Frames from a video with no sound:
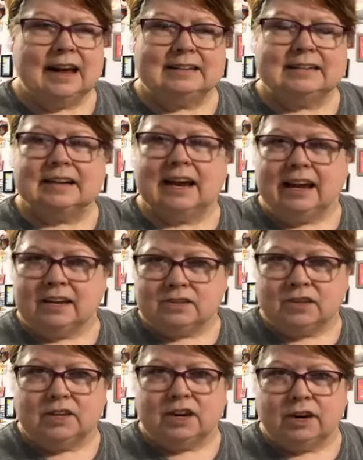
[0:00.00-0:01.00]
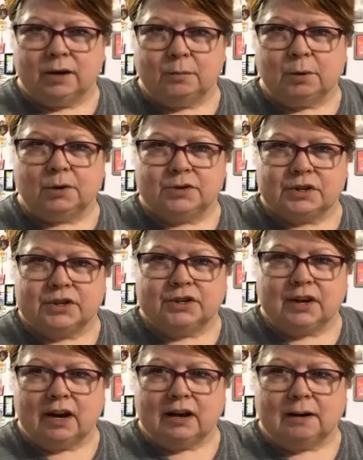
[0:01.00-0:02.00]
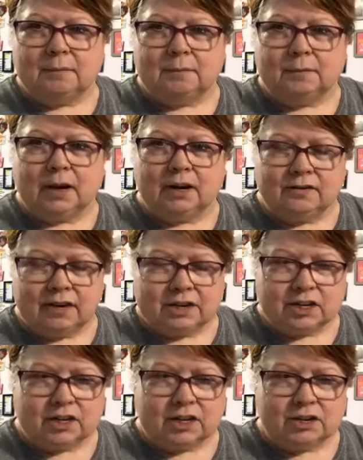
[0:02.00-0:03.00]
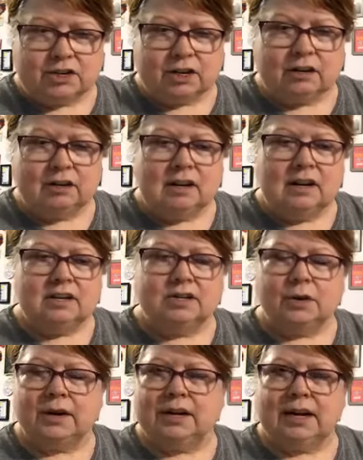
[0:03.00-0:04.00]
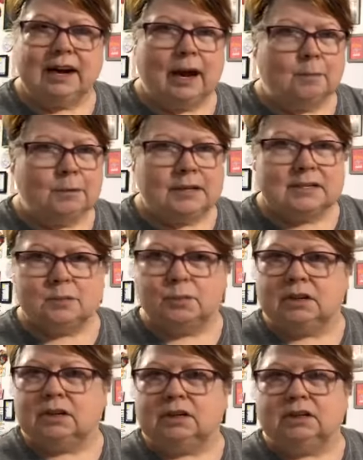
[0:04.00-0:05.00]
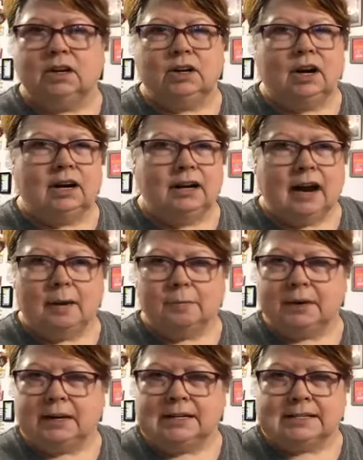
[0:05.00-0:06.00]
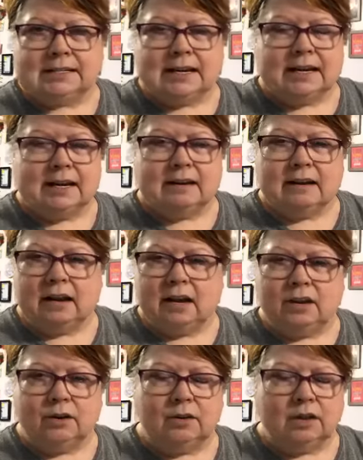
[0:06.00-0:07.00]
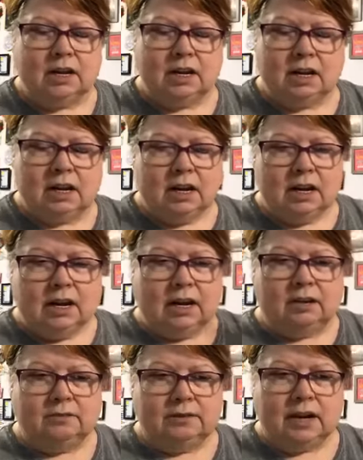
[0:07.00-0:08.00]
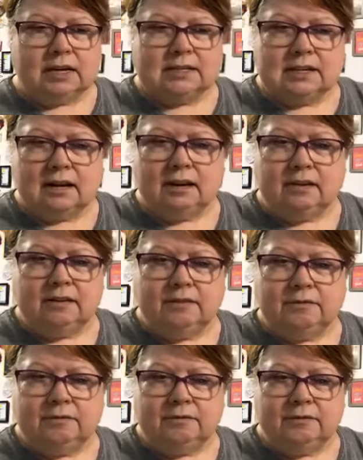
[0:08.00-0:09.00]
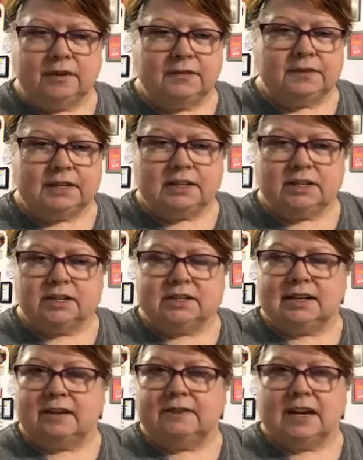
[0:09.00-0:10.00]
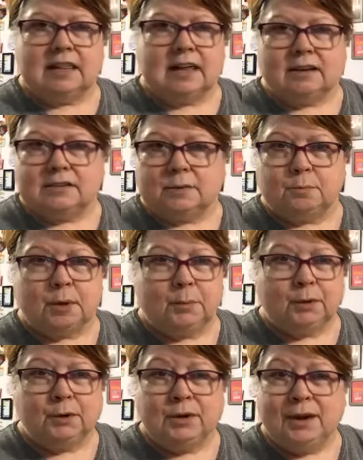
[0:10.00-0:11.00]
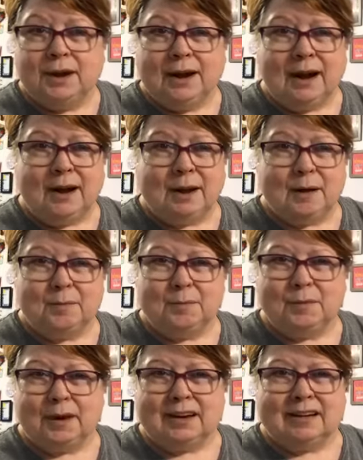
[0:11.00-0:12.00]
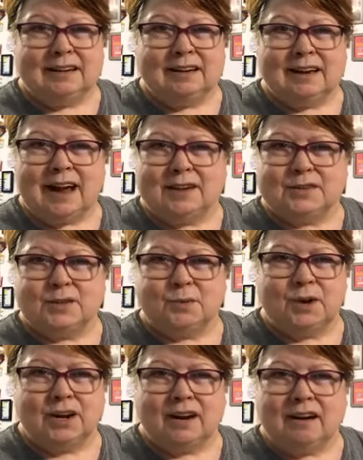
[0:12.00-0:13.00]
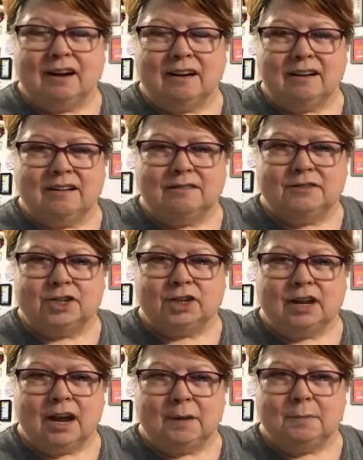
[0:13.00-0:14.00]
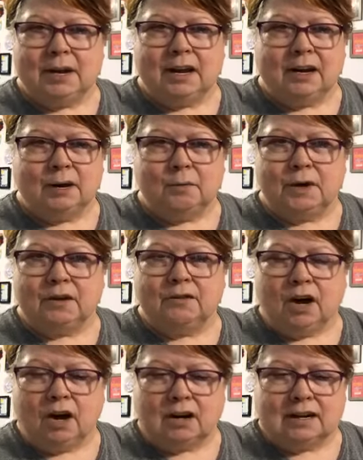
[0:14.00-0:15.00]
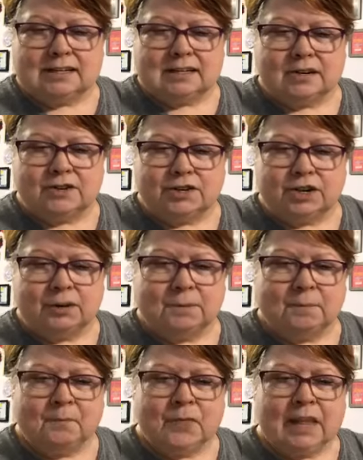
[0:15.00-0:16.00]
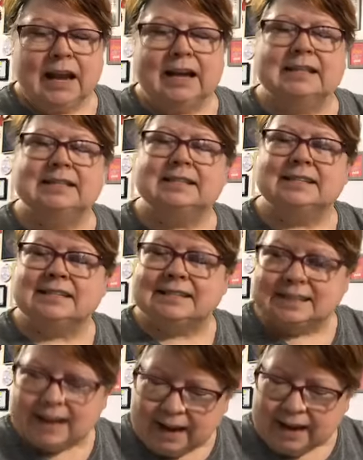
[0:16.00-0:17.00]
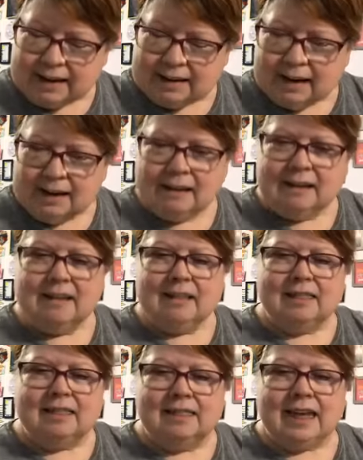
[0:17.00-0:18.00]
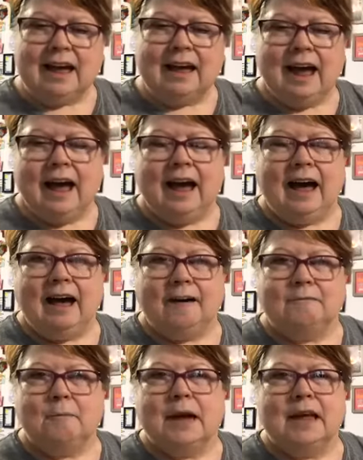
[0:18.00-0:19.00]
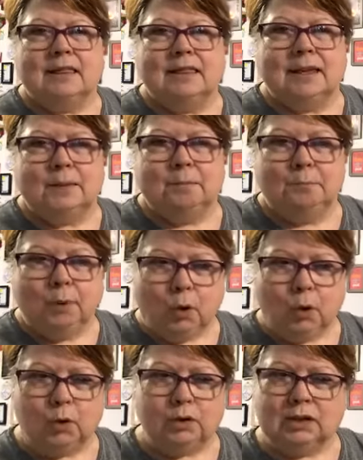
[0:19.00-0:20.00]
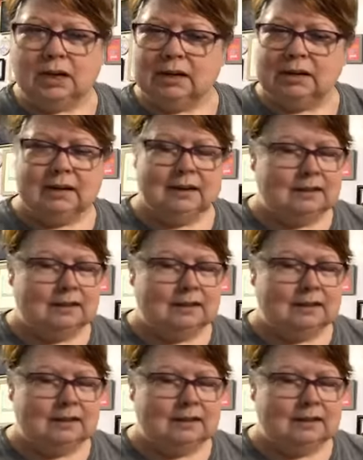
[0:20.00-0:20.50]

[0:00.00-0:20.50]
has canceled their in-person convention this year. So Indianapolis will not be seeing, you know, the influx of 50 to 70,000 people in the last week of July, beginning week of August this year. Instead, they have made the bold,